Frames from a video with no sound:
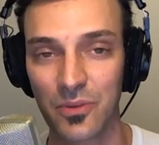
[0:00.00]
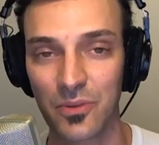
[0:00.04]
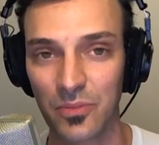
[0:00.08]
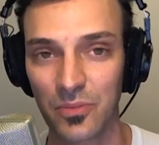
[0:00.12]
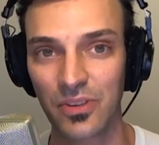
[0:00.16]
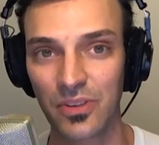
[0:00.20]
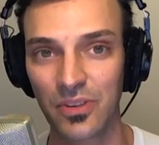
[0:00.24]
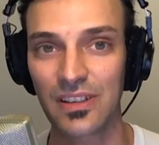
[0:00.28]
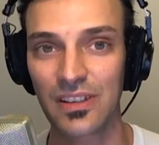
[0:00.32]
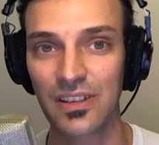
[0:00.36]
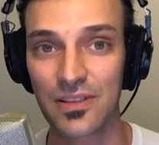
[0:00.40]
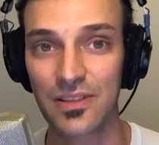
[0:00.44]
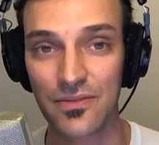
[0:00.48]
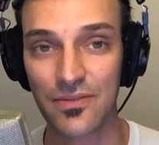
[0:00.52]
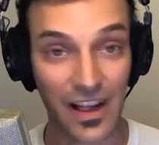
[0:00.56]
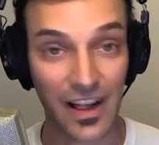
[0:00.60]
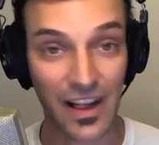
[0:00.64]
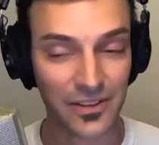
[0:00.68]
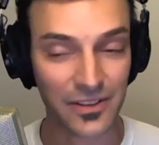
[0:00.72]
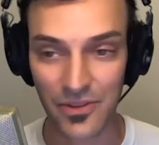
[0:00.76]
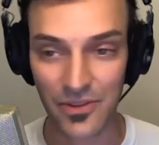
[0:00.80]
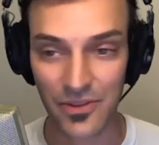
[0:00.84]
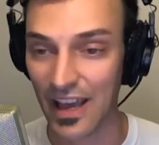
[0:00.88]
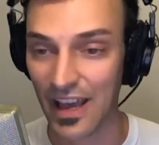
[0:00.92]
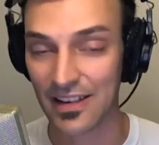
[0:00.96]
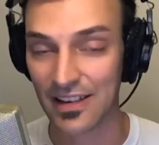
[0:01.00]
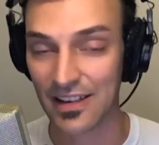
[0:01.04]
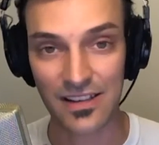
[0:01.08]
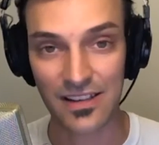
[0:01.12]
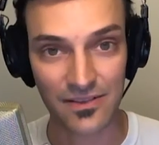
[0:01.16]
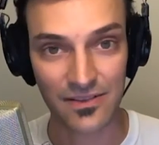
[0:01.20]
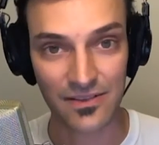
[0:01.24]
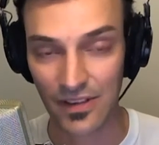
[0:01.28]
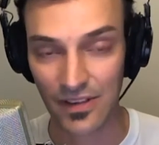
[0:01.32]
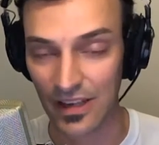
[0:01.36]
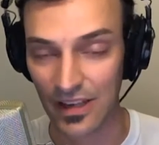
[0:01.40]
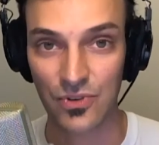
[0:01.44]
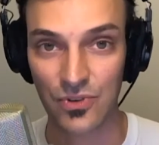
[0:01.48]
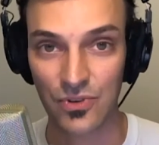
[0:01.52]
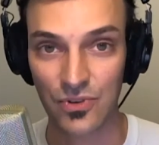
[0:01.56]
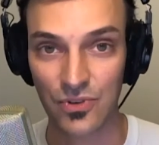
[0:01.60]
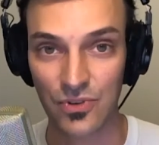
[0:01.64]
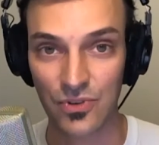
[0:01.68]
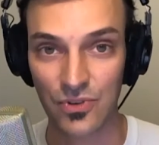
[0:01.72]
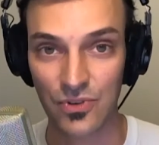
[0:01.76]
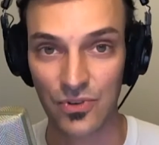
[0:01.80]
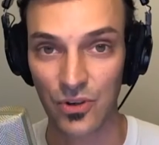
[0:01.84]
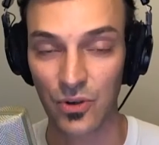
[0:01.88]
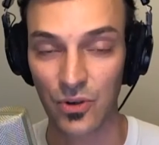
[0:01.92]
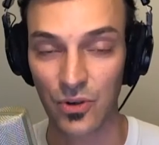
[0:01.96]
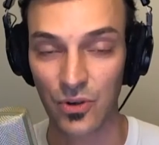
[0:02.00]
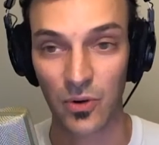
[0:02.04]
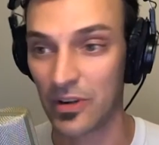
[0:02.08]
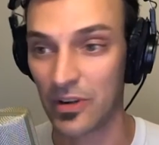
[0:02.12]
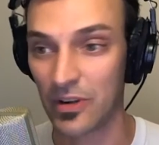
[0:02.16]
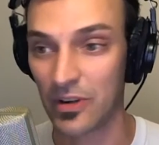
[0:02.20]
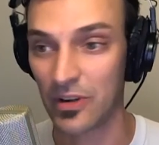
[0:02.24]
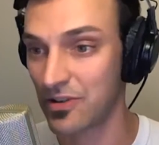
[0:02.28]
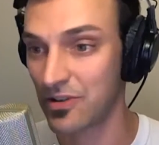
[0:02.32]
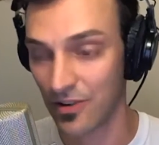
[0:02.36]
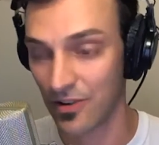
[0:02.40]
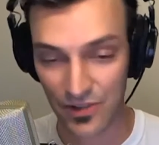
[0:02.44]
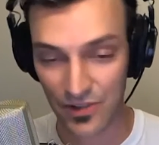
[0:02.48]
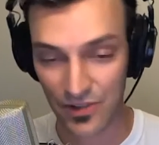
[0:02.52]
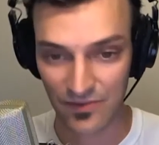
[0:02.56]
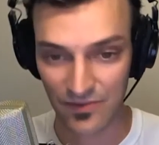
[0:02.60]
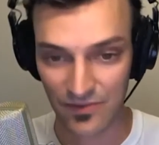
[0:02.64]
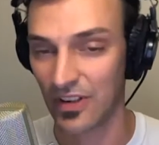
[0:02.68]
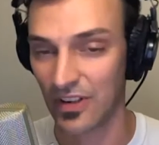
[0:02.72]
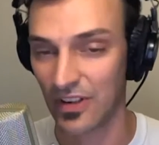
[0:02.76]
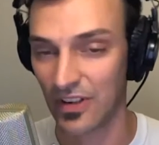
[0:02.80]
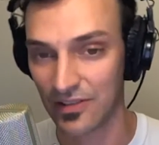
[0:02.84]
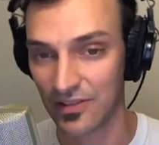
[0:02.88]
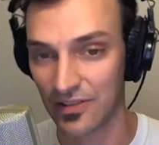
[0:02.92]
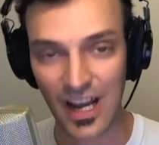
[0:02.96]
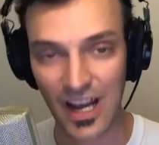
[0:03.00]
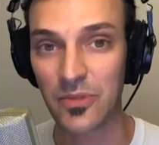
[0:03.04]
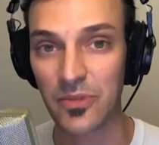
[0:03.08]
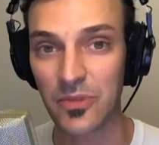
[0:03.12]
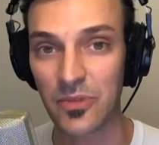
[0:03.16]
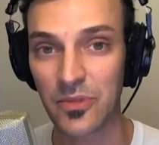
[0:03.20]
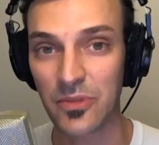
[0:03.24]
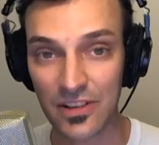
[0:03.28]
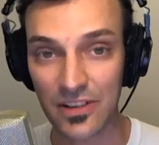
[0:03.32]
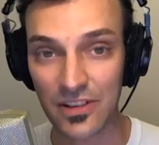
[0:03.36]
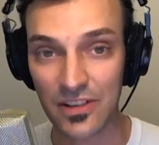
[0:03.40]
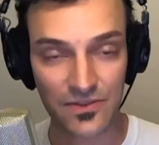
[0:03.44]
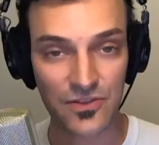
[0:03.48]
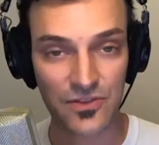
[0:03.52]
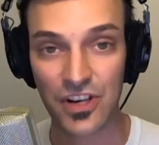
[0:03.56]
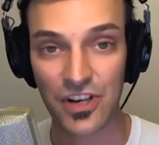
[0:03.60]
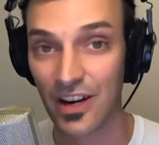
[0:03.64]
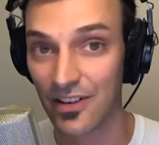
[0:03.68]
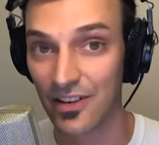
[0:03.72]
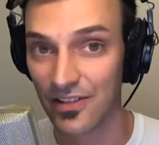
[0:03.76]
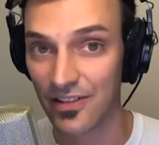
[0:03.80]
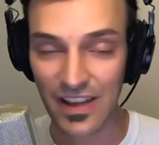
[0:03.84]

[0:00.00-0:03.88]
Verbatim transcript: So please follow that and, and do more research and, and comment and share.